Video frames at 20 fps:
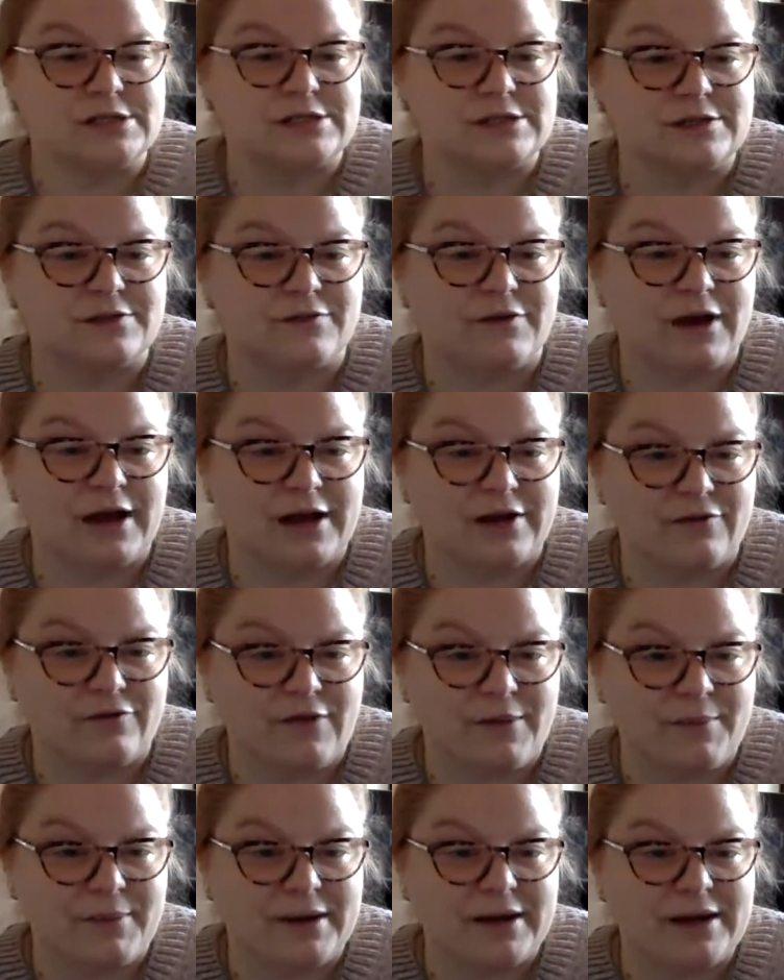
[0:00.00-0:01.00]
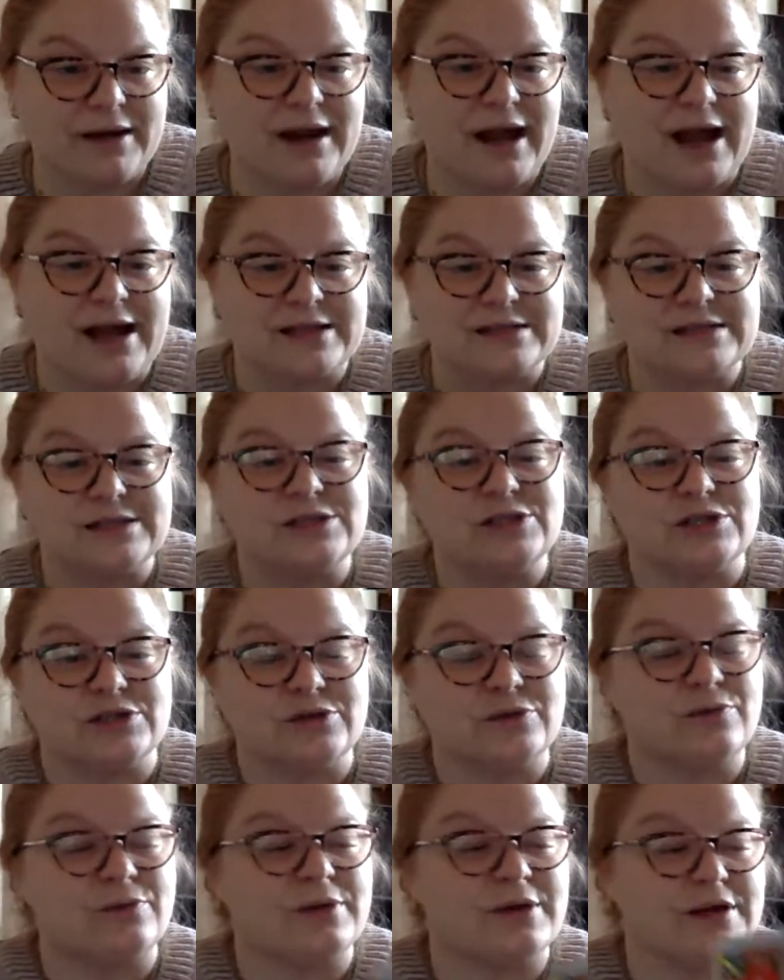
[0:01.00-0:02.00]
to the Divine Feminine has to
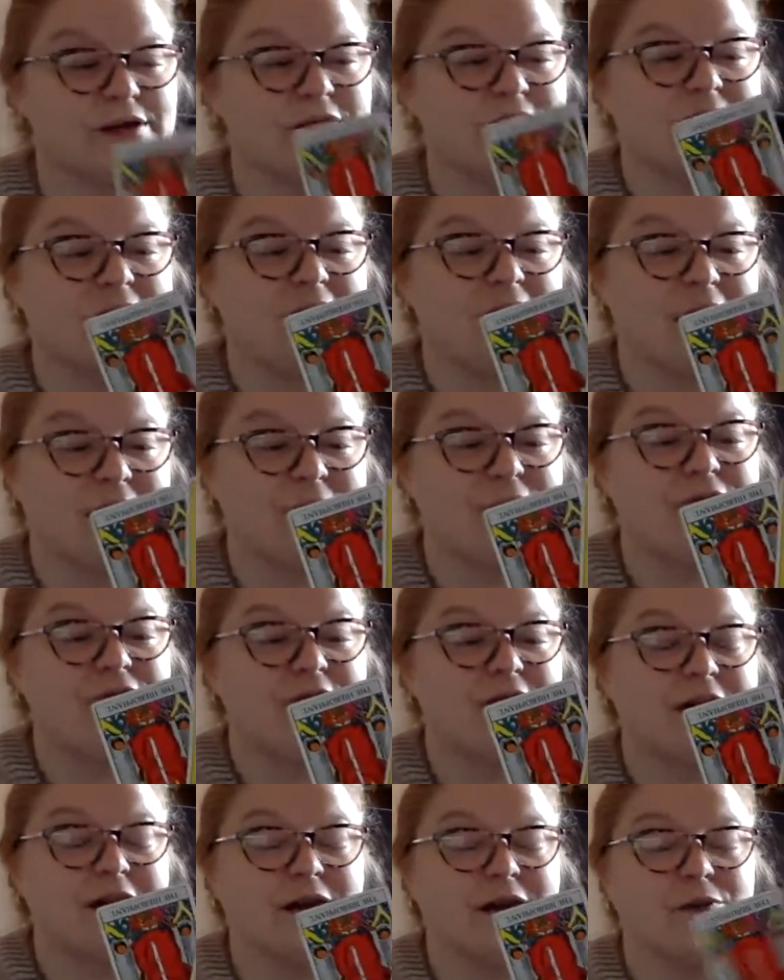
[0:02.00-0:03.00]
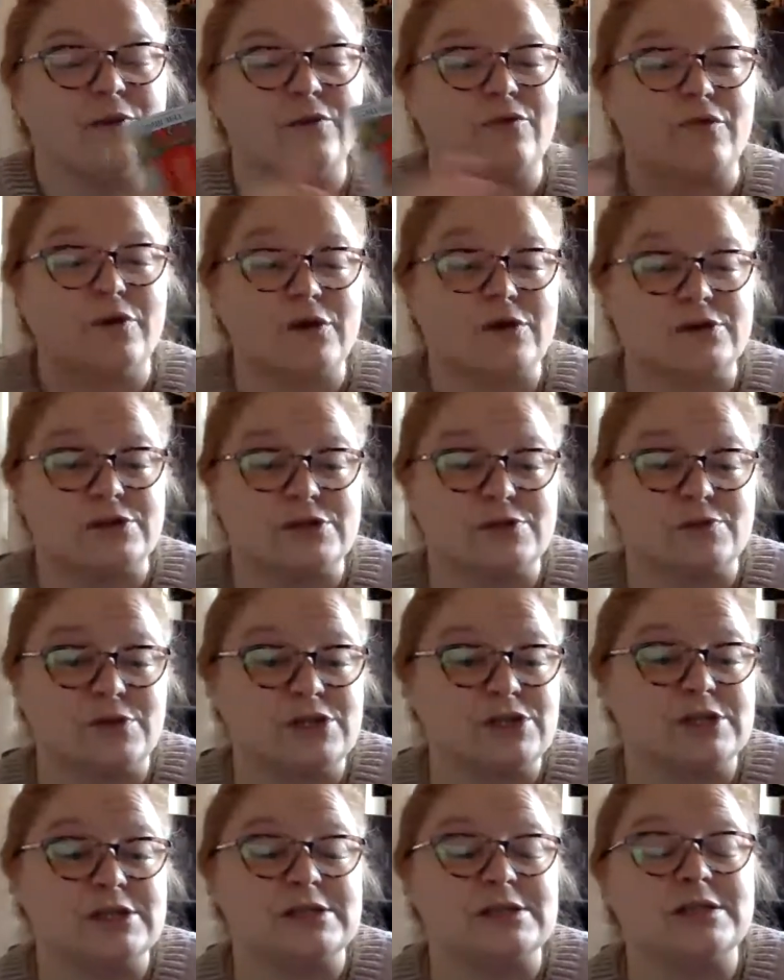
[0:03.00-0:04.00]
do with the Hierophant in reverse,
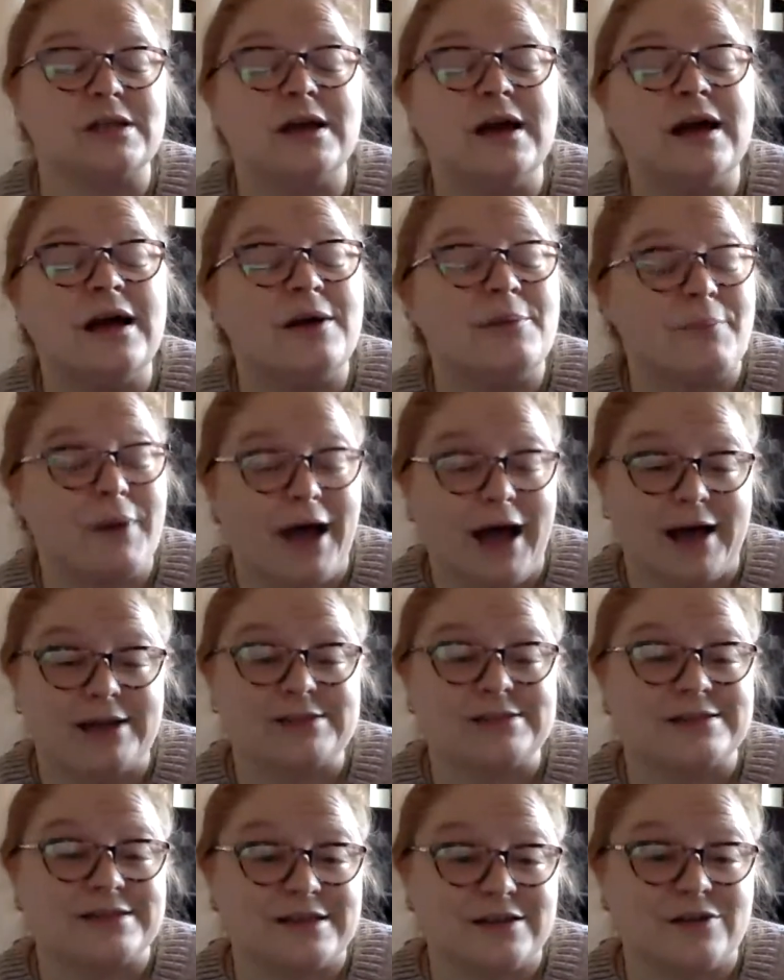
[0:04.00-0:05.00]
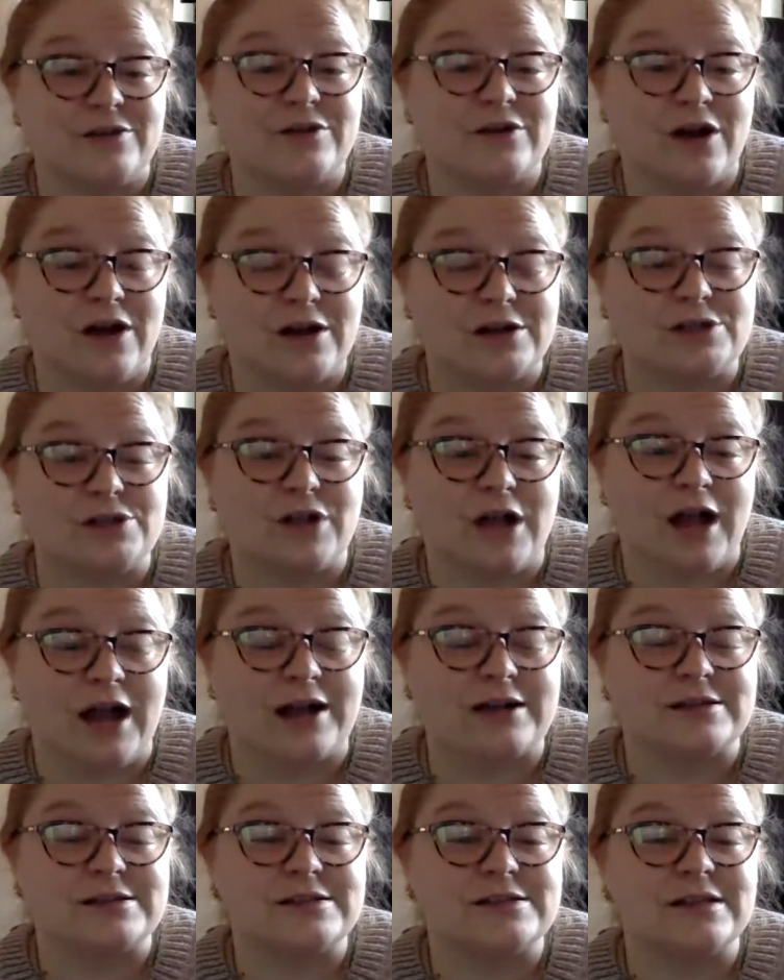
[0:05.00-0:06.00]
which is past legal
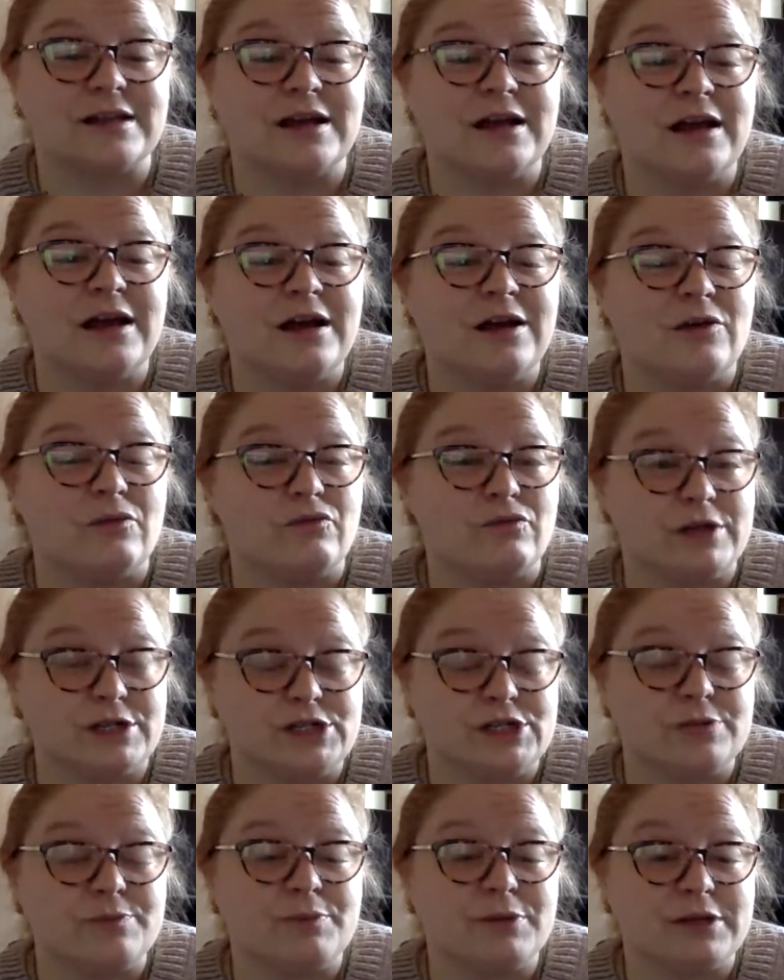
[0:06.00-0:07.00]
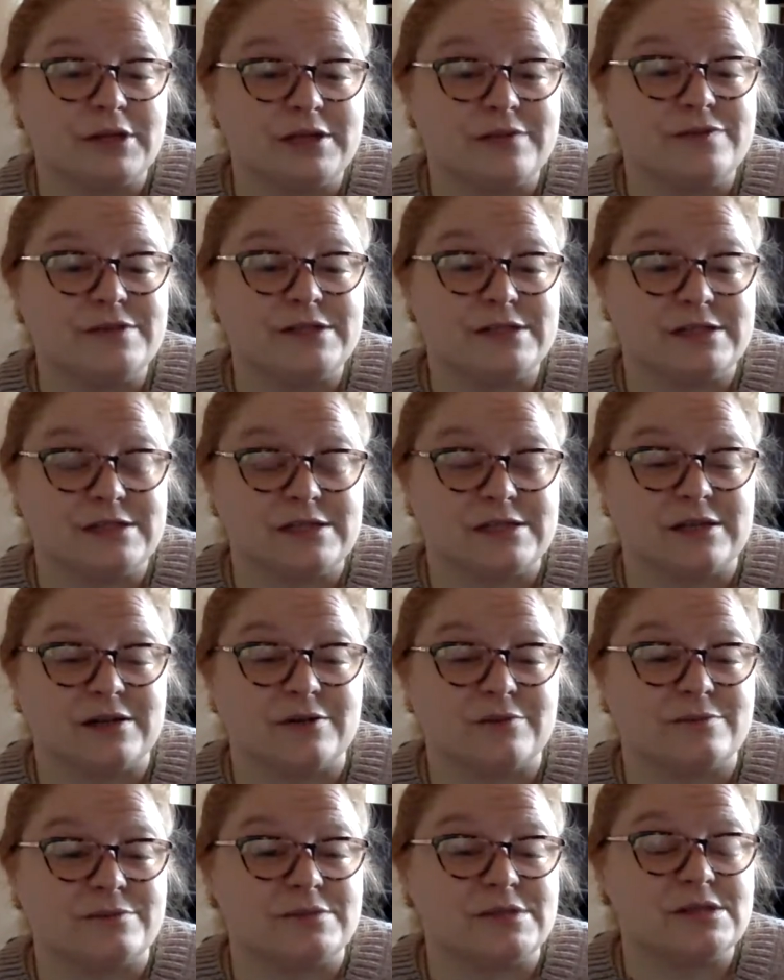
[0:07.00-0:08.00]
contracts, rigid belief
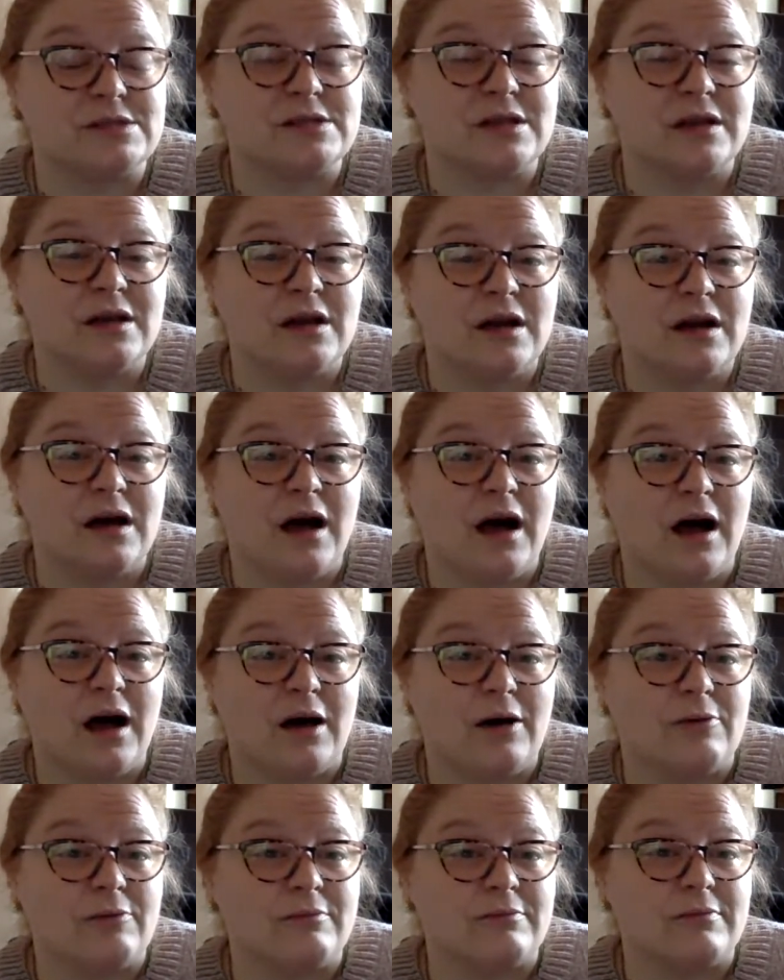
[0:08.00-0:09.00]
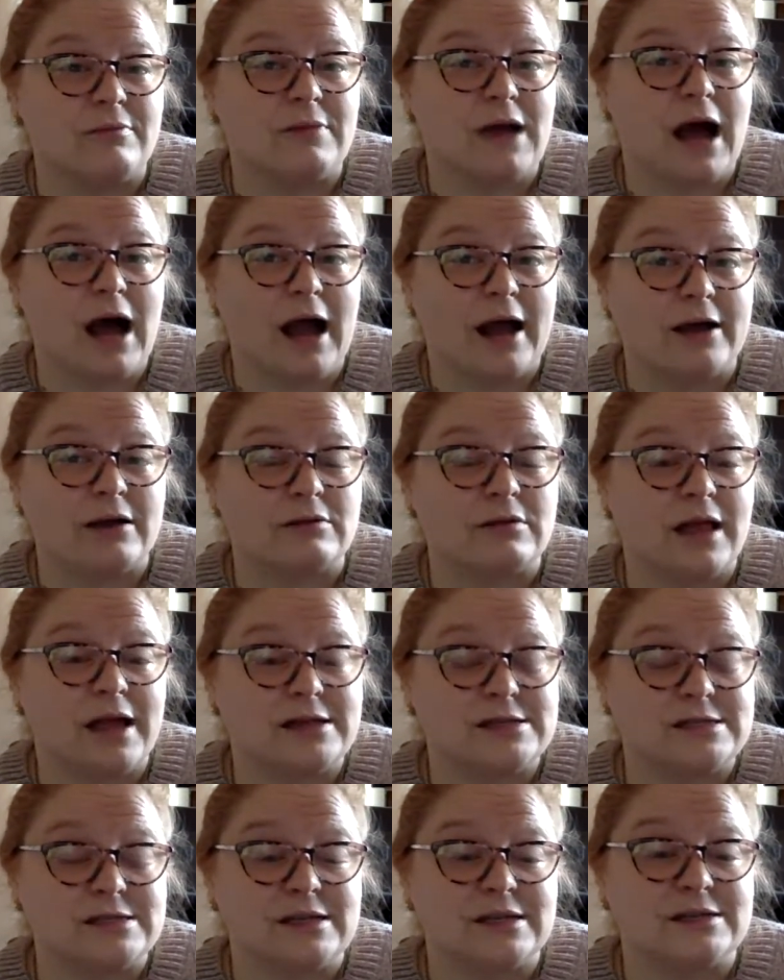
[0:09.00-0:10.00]
systems, higher
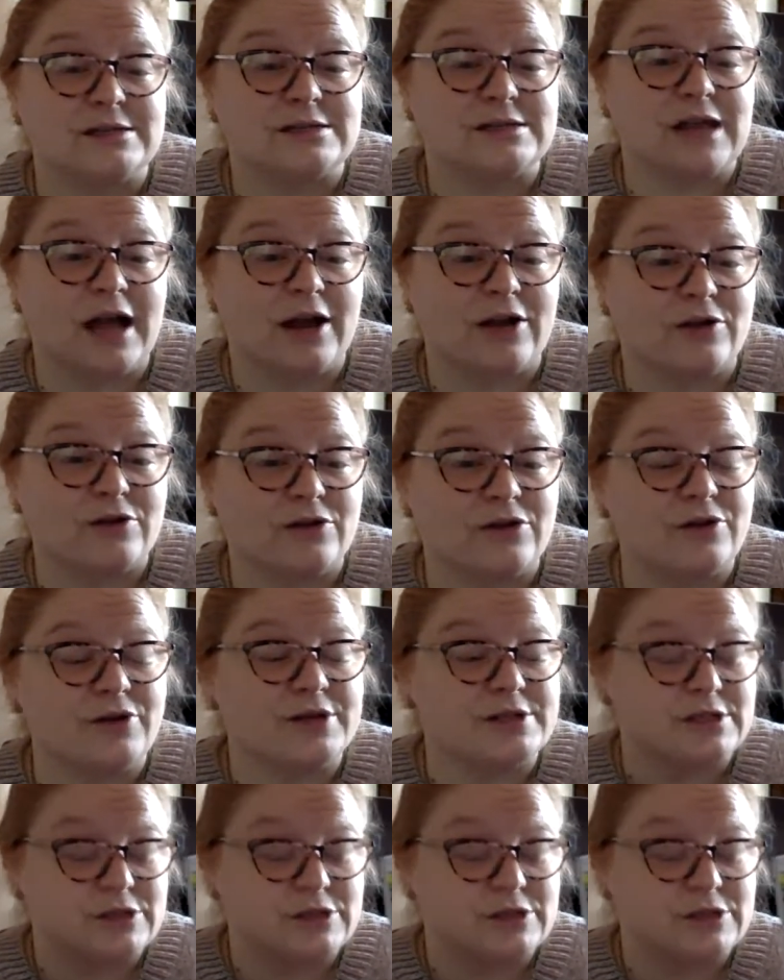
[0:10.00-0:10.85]
lessons, higher learning.